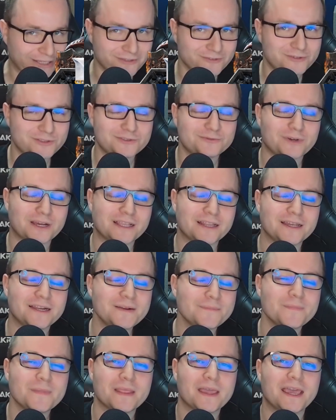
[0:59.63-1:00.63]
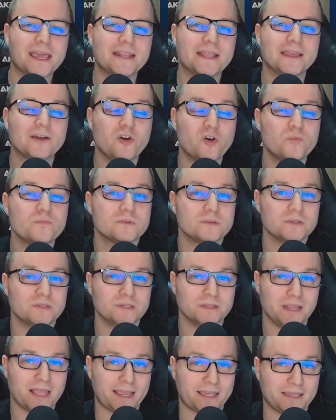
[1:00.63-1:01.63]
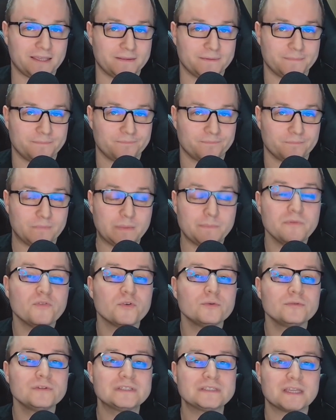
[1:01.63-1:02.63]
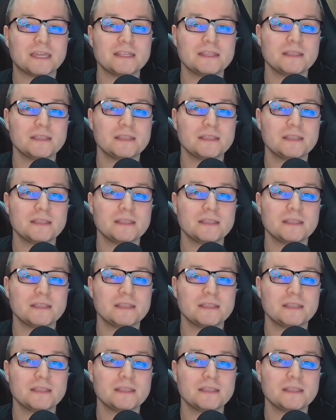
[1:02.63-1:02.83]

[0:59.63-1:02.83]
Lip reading: this trailer and I hope you like it. But before we start the